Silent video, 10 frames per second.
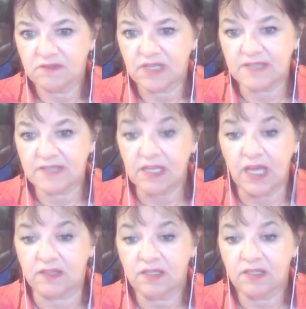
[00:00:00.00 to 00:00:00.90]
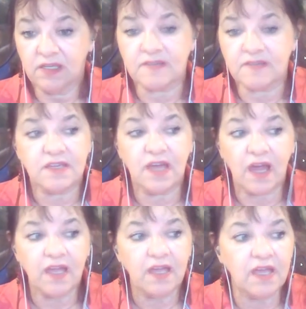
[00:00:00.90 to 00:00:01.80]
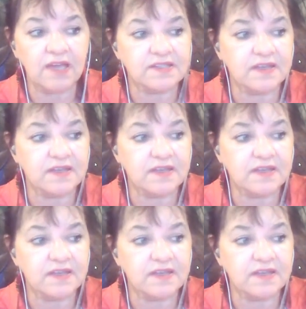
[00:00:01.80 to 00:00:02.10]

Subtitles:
It's in it. The CIA has